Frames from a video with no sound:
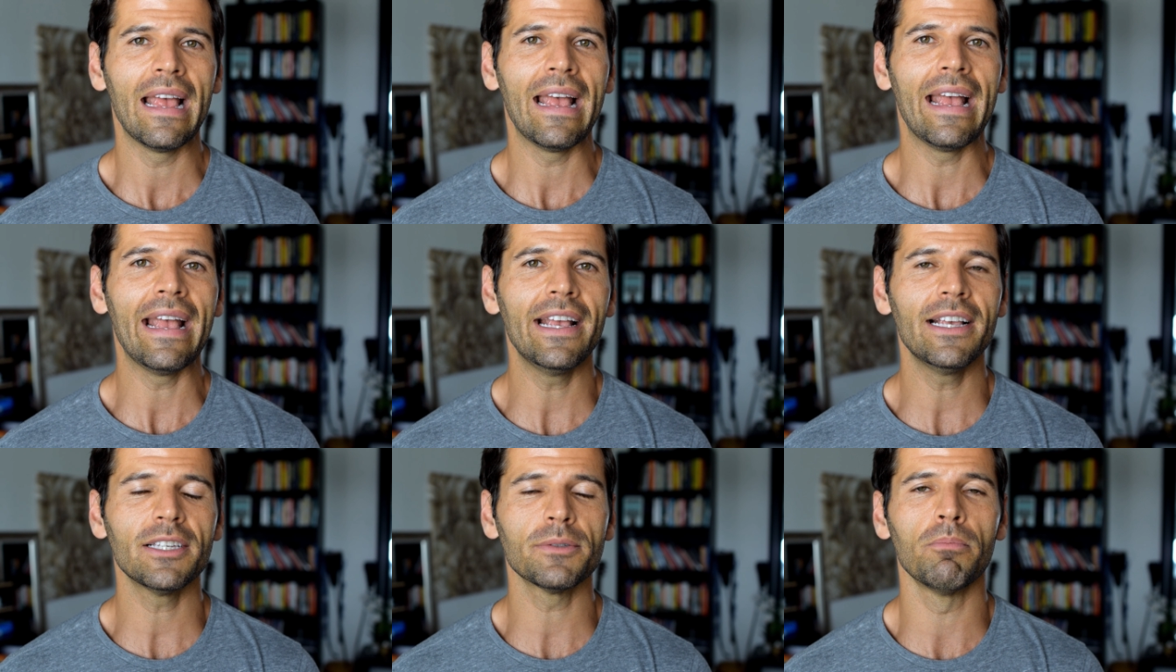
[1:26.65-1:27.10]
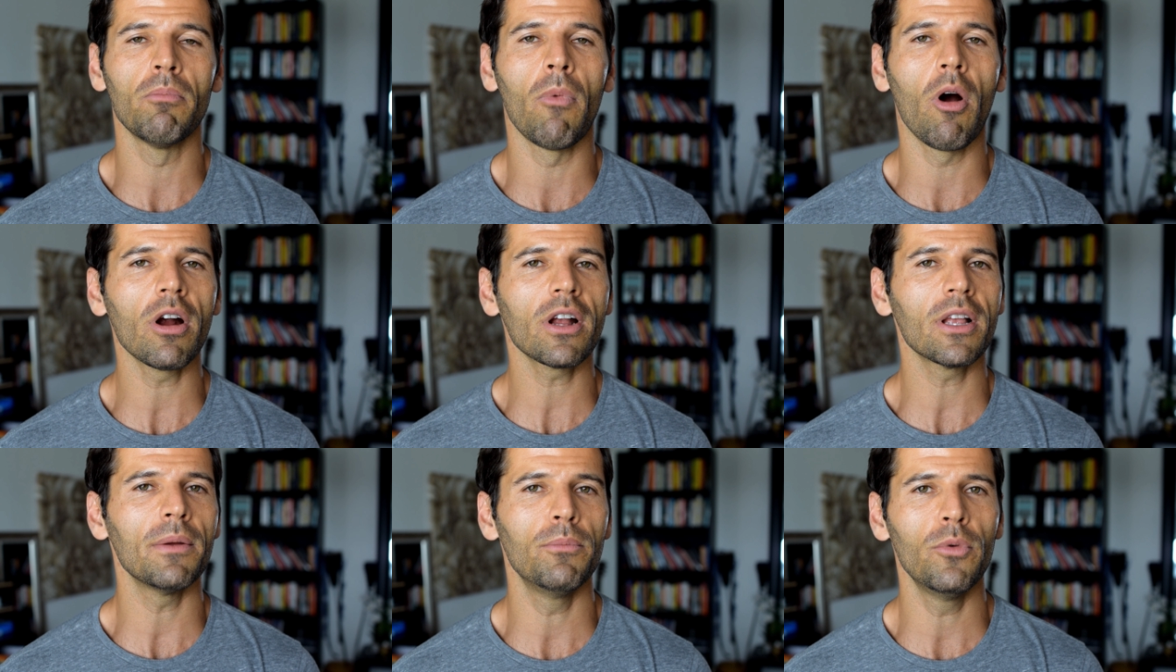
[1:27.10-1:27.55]
his
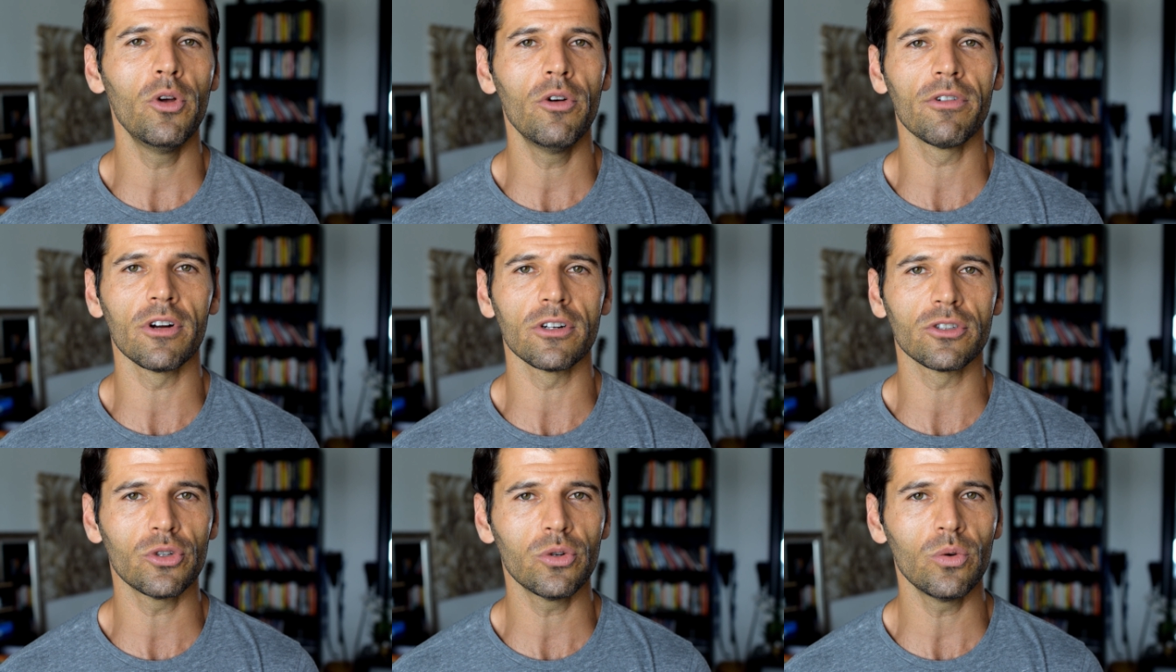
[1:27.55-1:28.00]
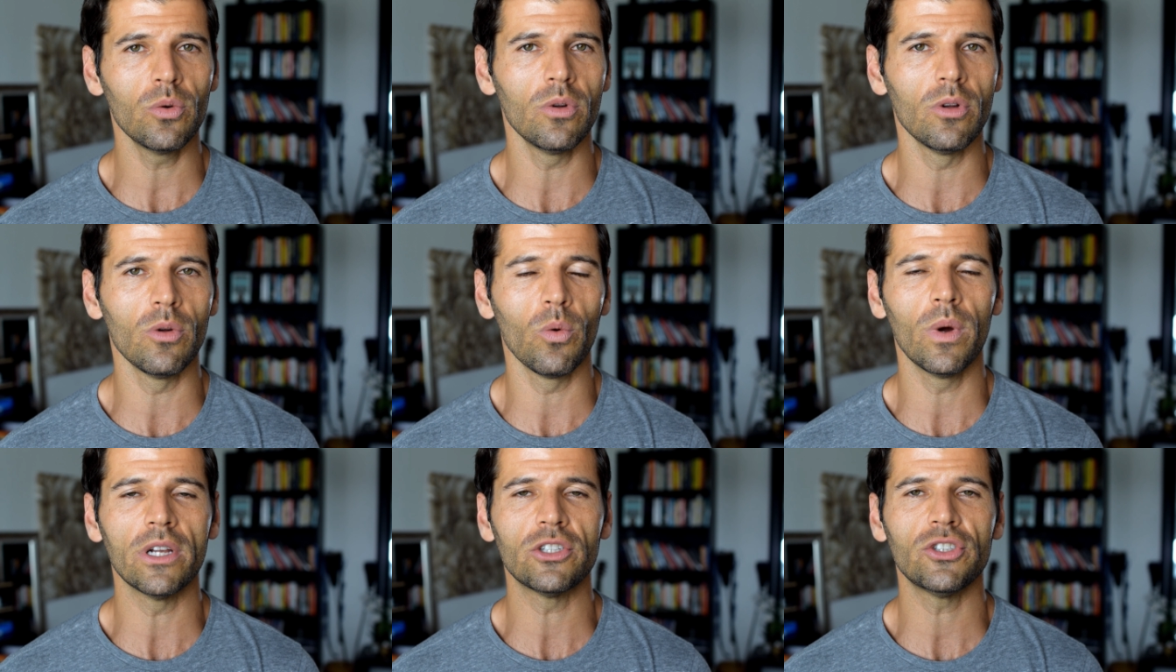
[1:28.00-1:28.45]
market mover
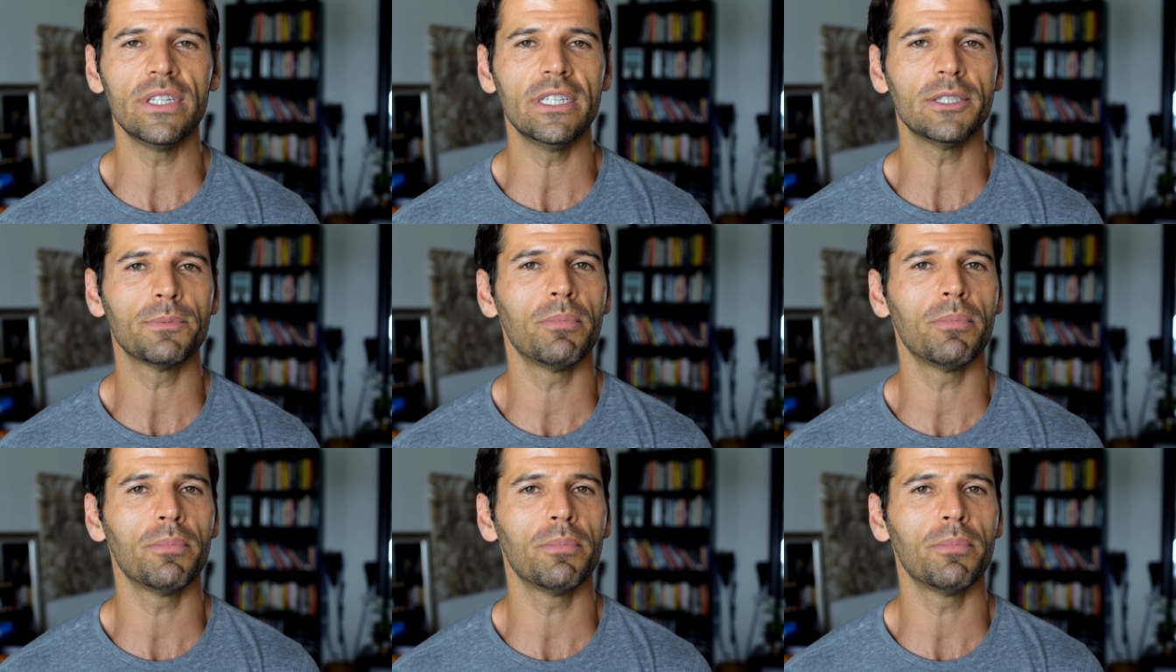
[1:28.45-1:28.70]
tool, which he's